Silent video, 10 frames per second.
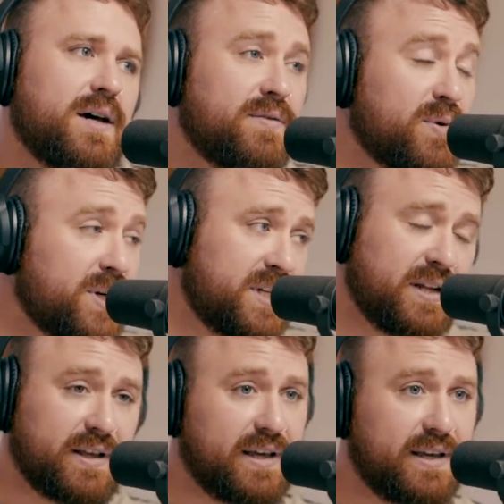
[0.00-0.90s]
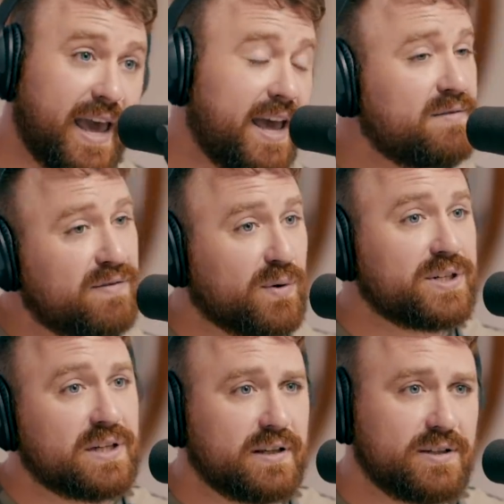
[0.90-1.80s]
Unfortunately, and
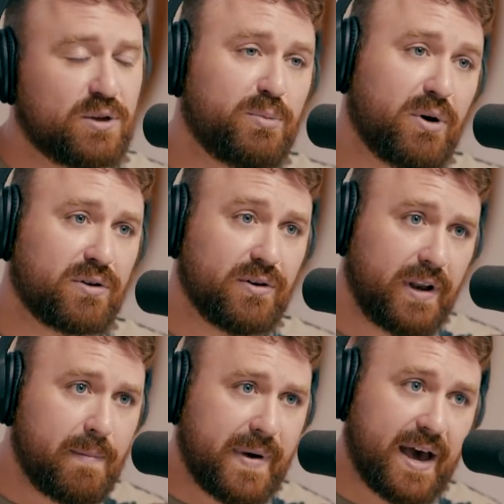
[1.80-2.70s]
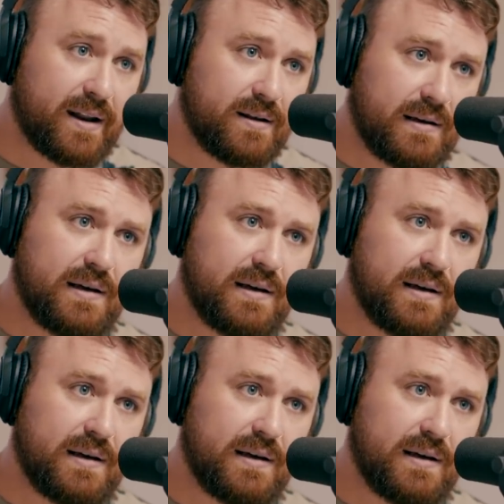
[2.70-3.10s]
fortunately, so both good and bad,